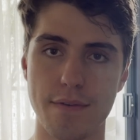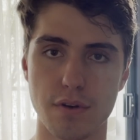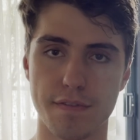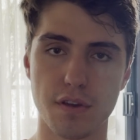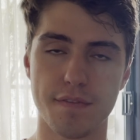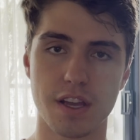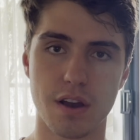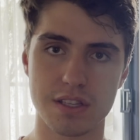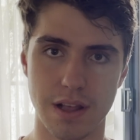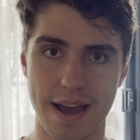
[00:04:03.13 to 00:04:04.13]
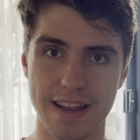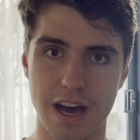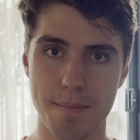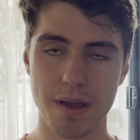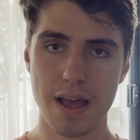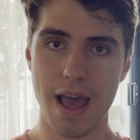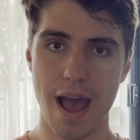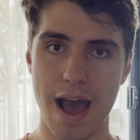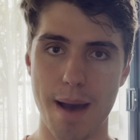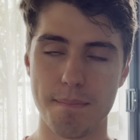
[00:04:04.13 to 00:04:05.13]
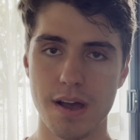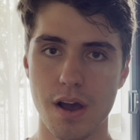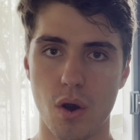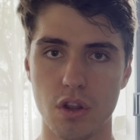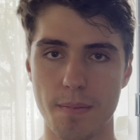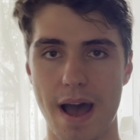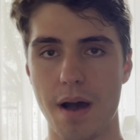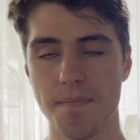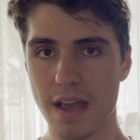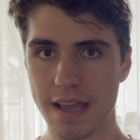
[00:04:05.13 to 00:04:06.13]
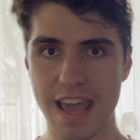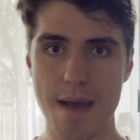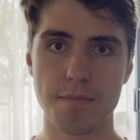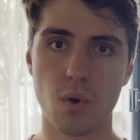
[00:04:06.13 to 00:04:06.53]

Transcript: I've got a few videos lined up all about camera